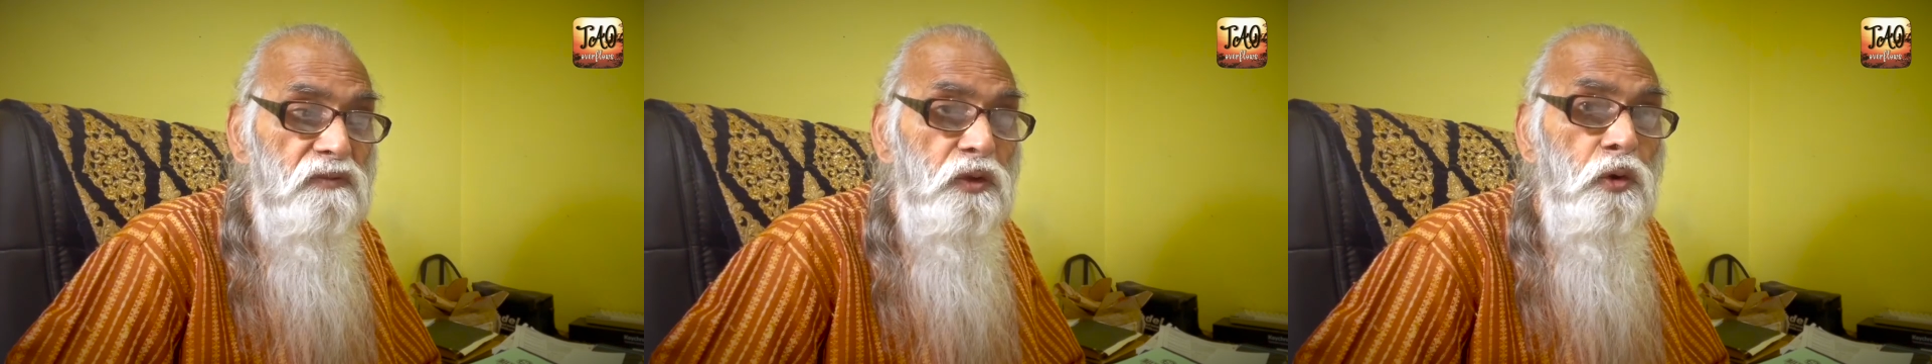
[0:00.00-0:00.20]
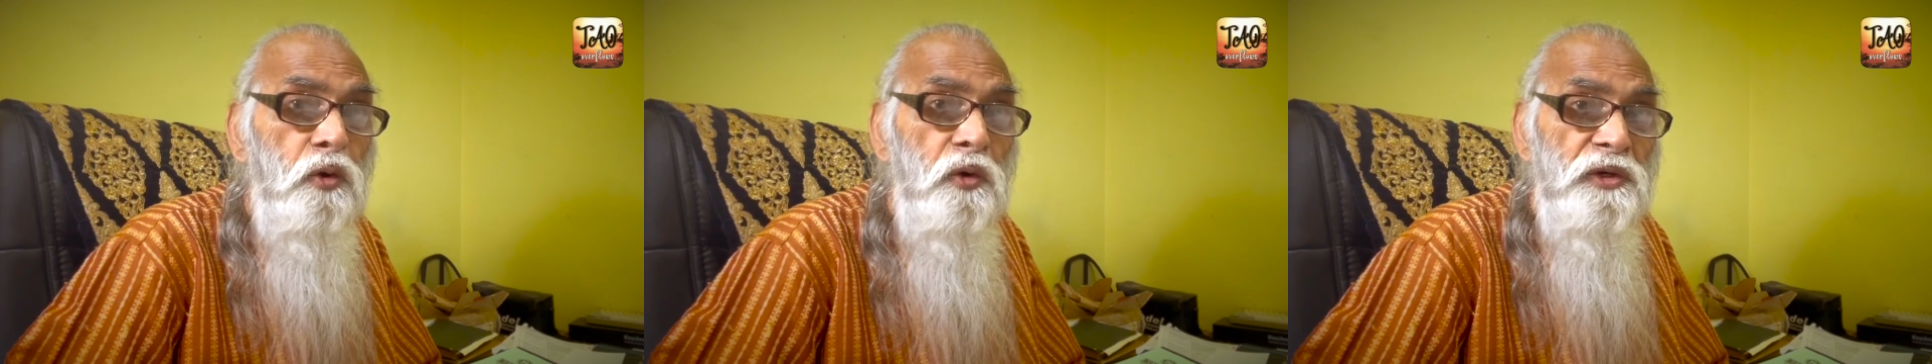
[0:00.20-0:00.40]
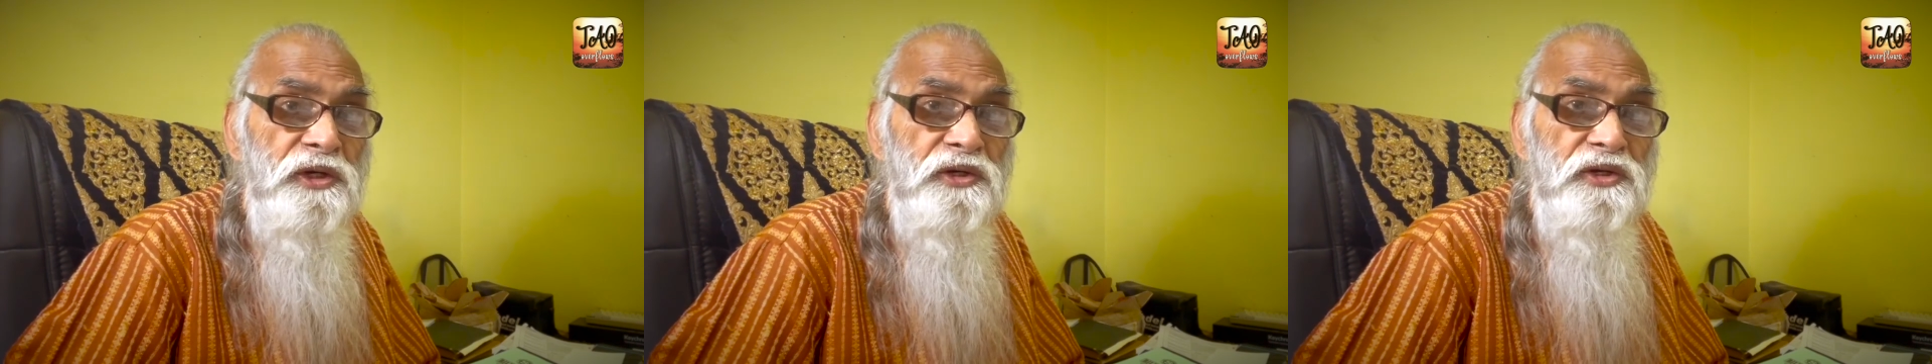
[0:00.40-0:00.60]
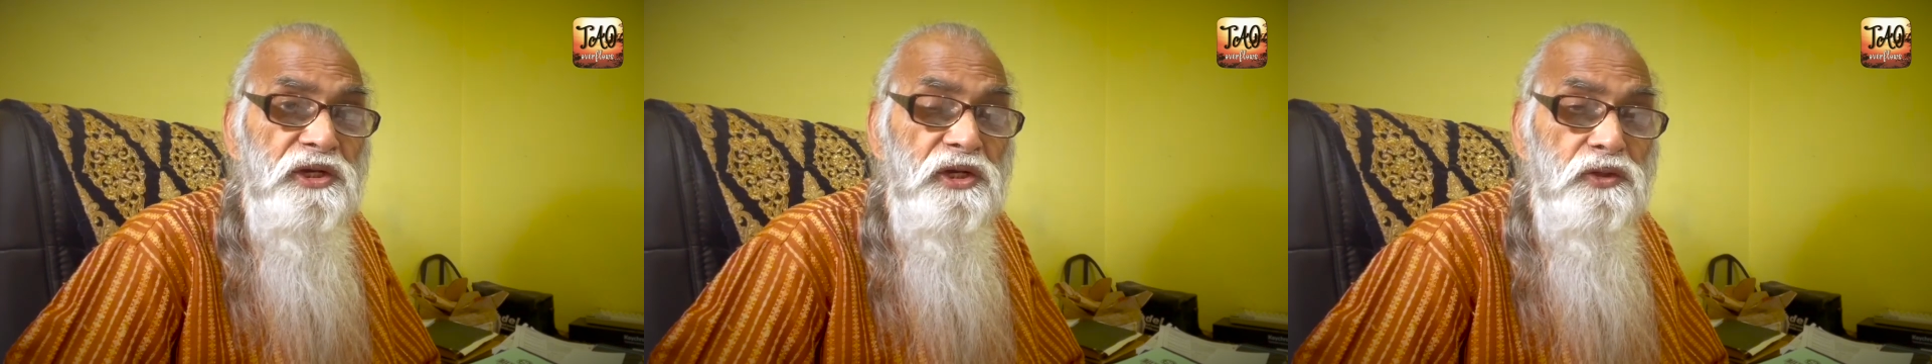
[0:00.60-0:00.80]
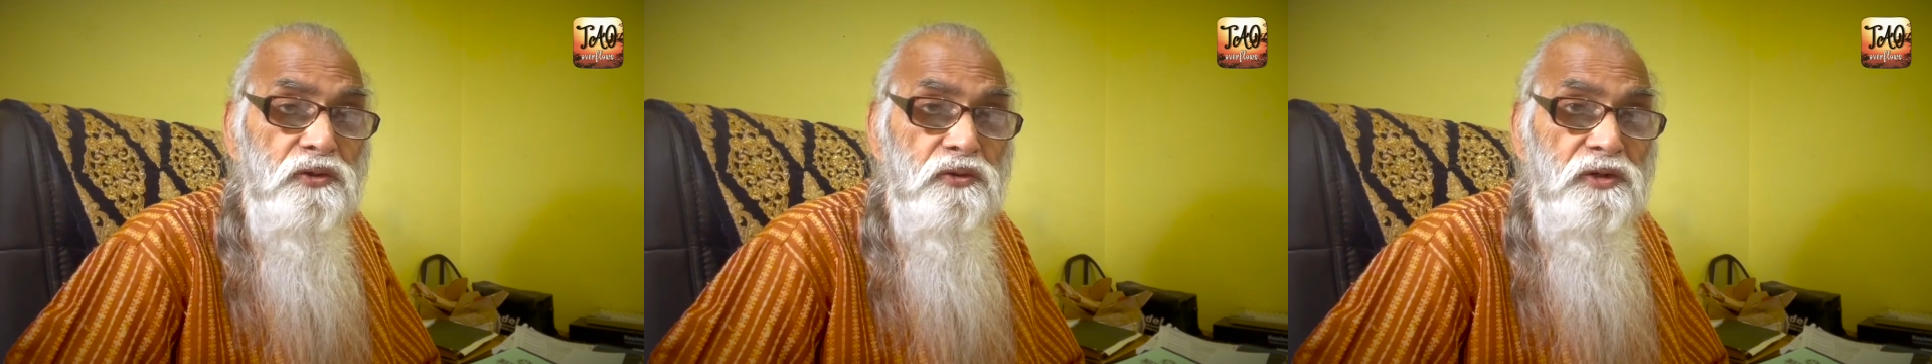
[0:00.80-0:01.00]
on a
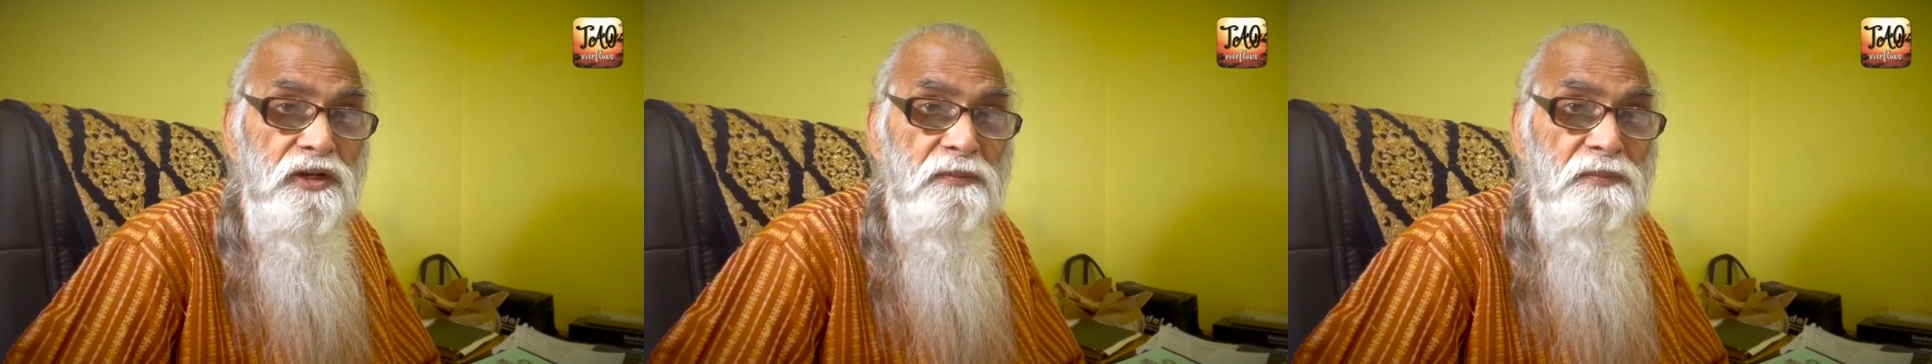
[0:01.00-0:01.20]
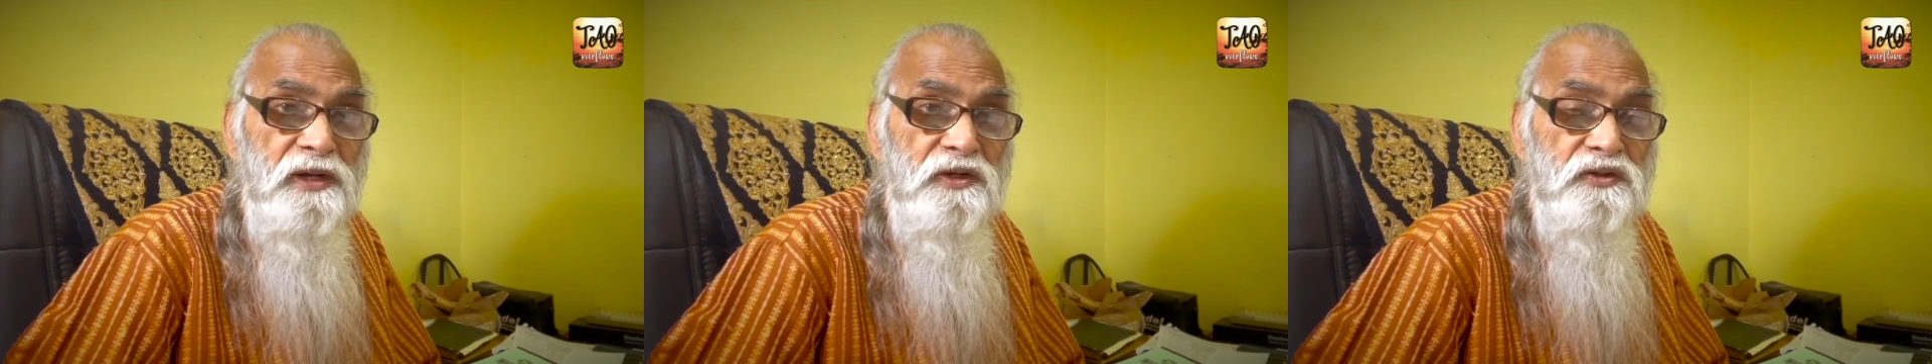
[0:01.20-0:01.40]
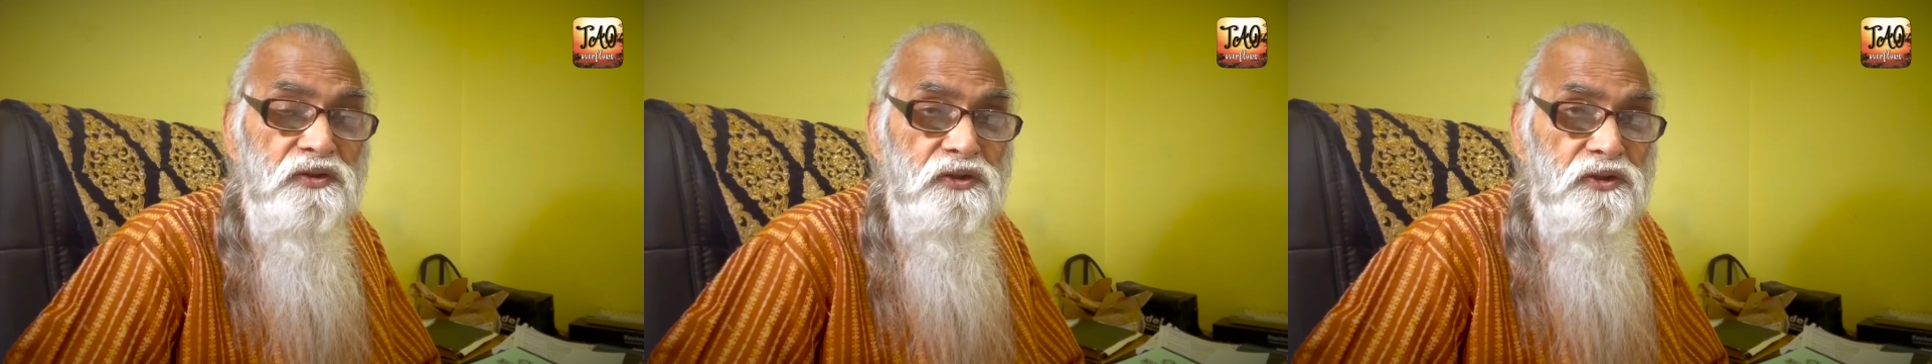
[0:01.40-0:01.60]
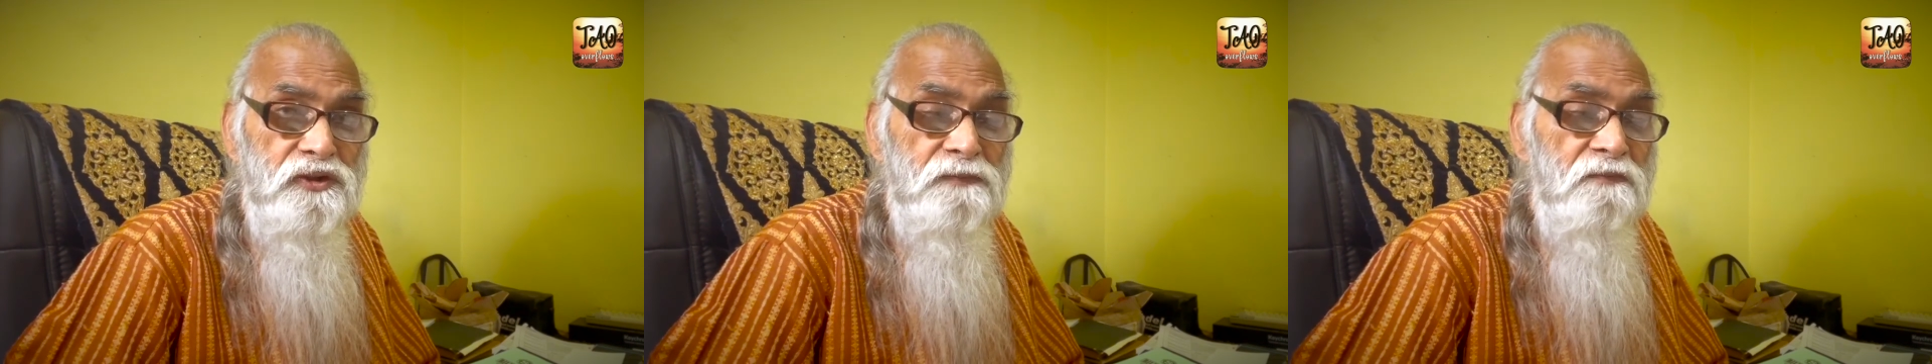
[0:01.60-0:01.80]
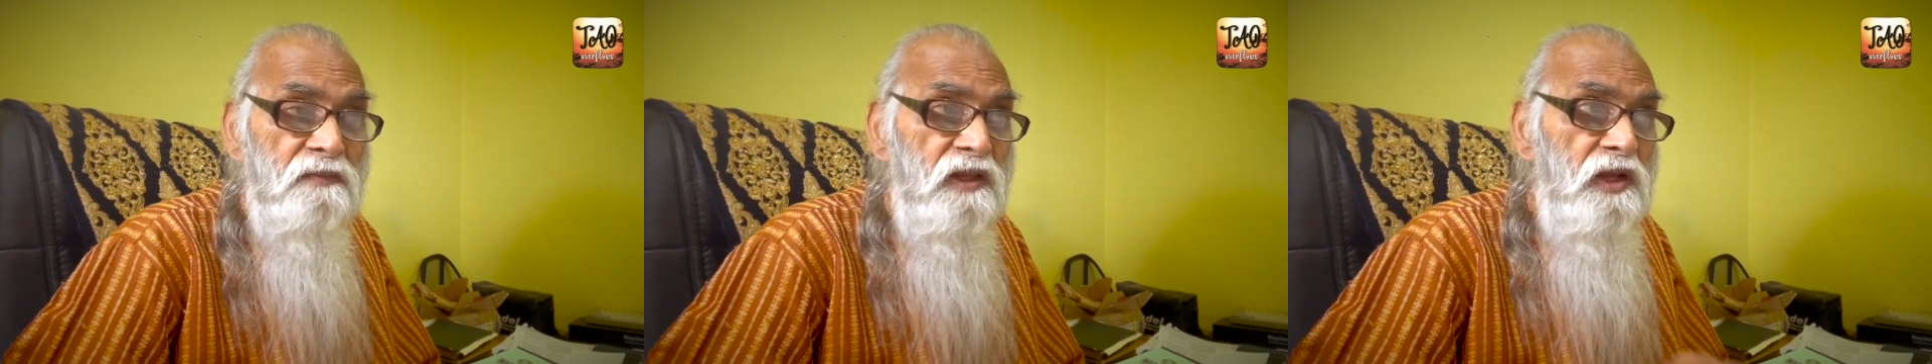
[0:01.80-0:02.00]
day-to-day
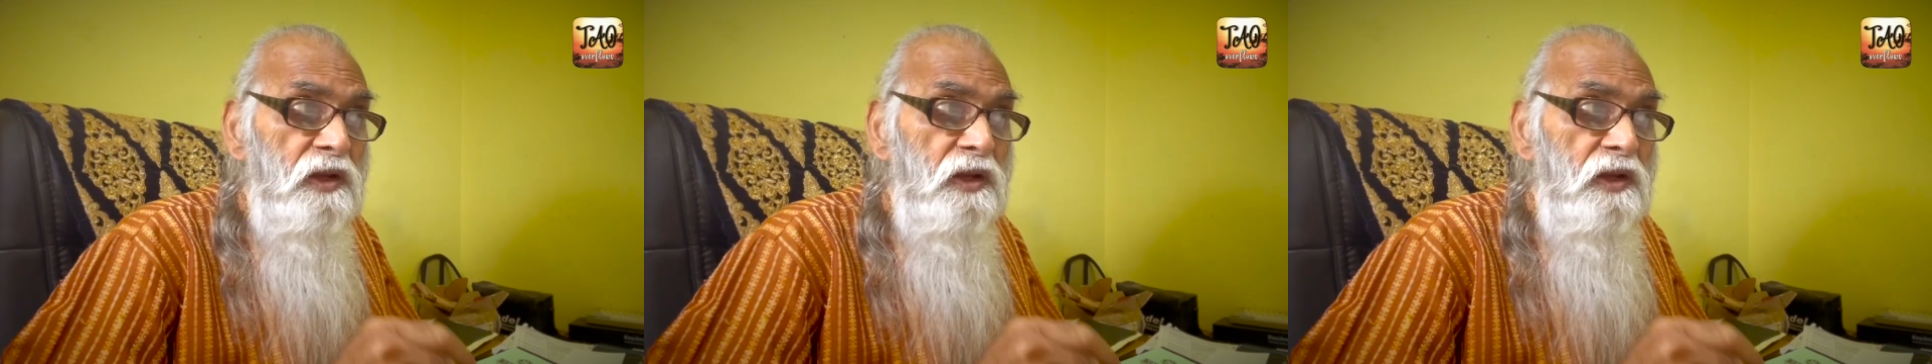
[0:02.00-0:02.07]
basis